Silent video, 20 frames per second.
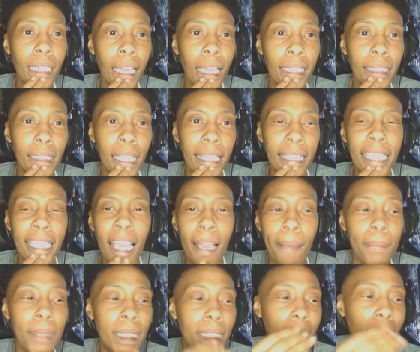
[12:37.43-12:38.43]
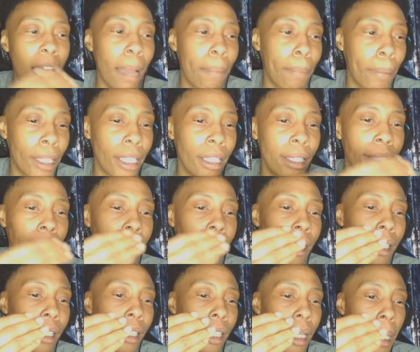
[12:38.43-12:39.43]
Like, they kept stopping.
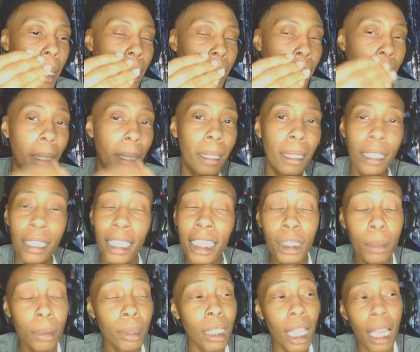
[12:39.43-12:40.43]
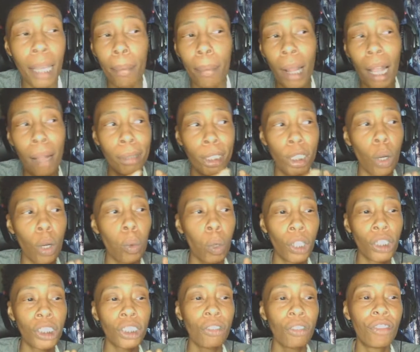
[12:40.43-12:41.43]
This was like probably the
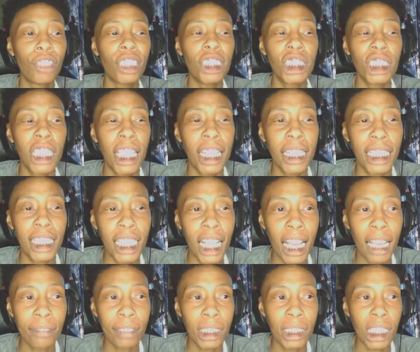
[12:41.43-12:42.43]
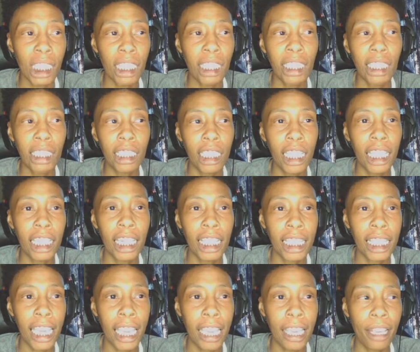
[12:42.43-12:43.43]
worst officiating I've seen in a
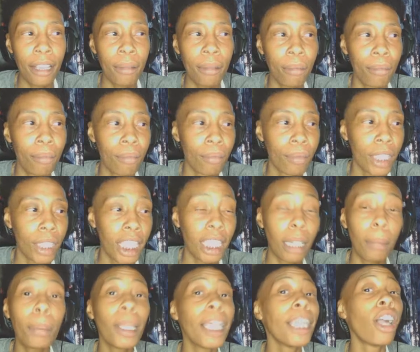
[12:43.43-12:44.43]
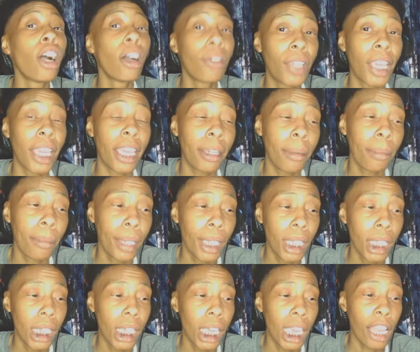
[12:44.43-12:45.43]
game, in a playoff game,
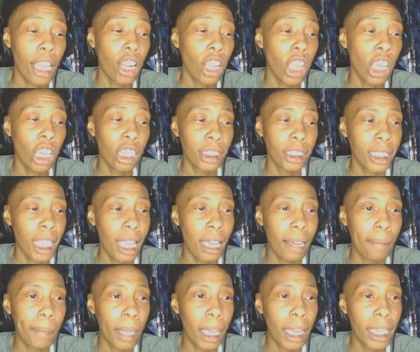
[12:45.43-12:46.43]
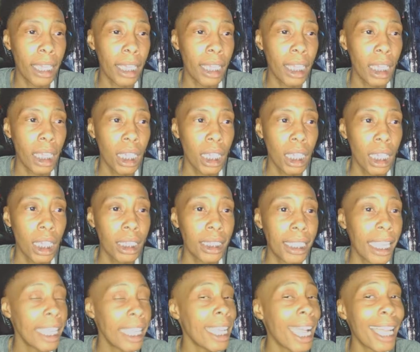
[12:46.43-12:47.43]
in a long time. Like,
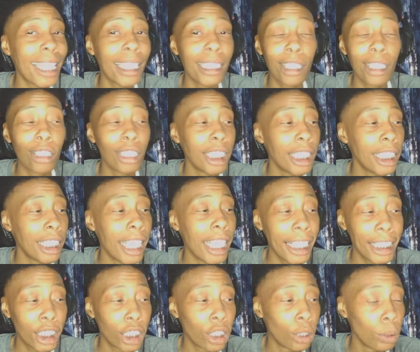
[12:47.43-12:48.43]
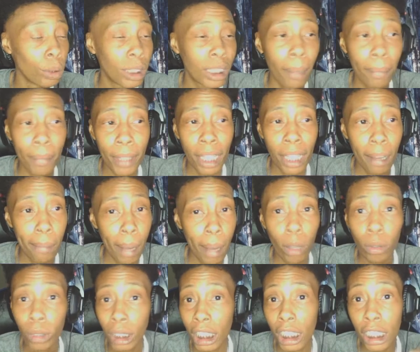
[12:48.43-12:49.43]
the league has to do something
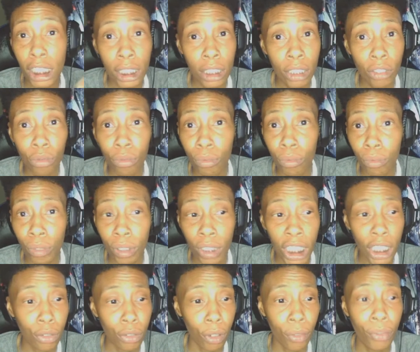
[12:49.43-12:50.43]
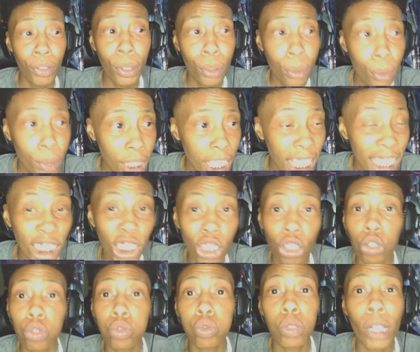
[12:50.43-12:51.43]
about these reviews. It's
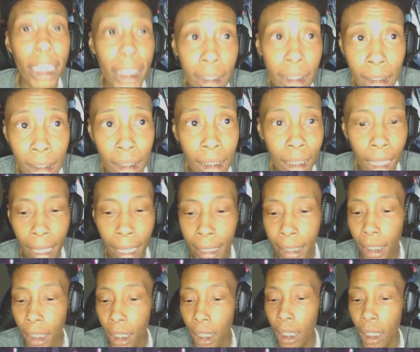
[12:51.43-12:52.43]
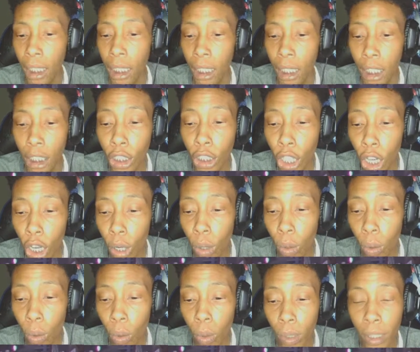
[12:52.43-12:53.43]
crazy. Like,
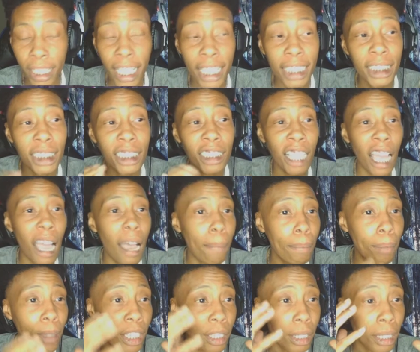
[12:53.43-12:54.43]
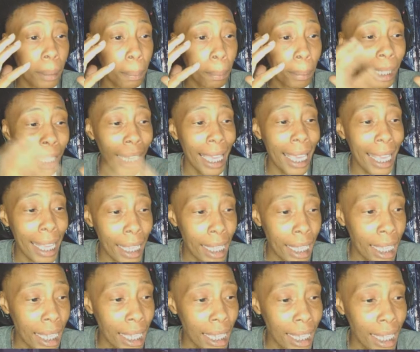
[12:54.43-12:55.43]
yo, they stopped play
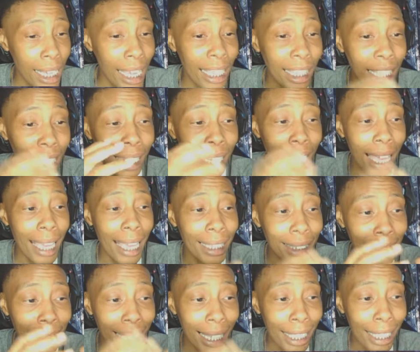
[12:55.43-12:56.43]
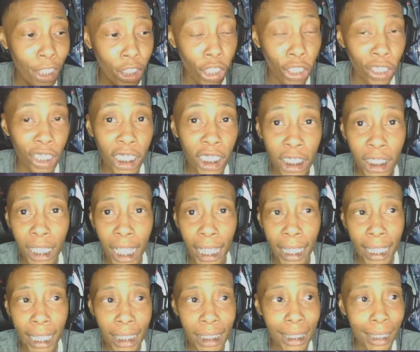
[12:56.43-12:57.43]
in the last like 30
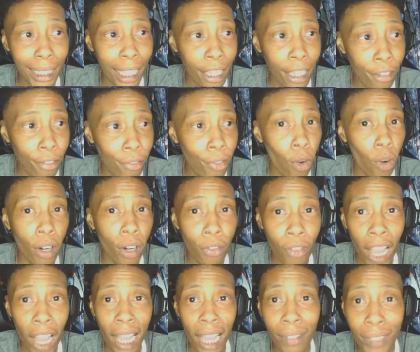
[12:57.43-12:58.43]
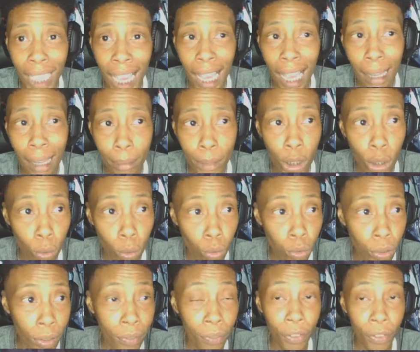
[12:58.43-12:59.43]
seconds, like 4 or 5 times to
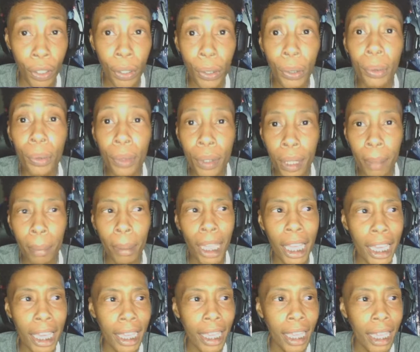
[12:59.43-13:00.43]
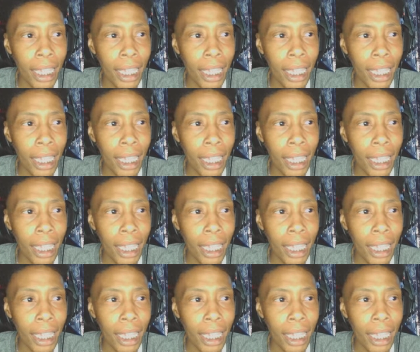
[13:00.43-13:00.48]
review the play.